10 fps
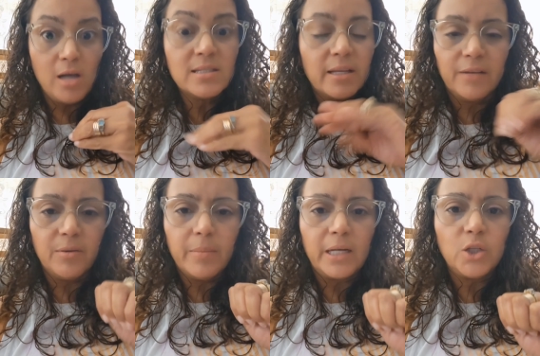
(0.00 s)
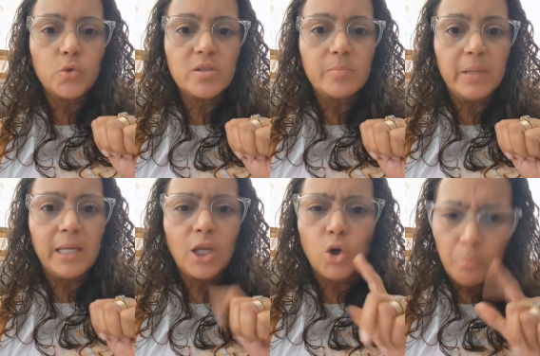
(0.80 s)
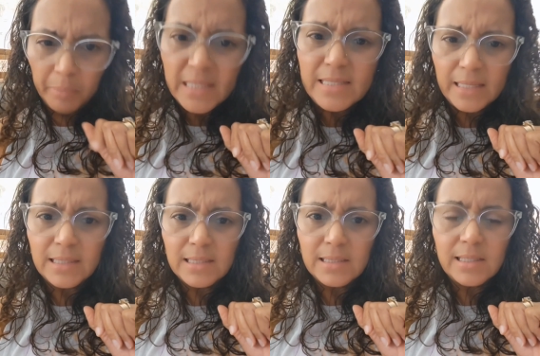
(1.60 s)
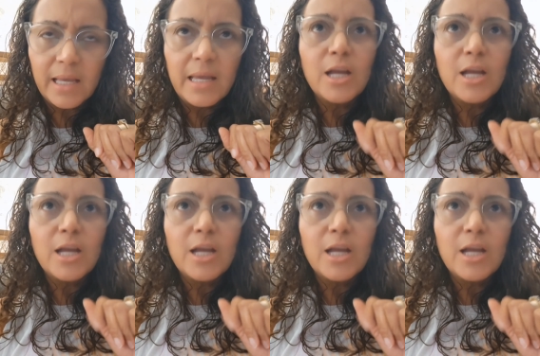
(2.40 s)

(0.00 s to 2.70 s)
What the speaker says: us and everybody to speak in complete sentence?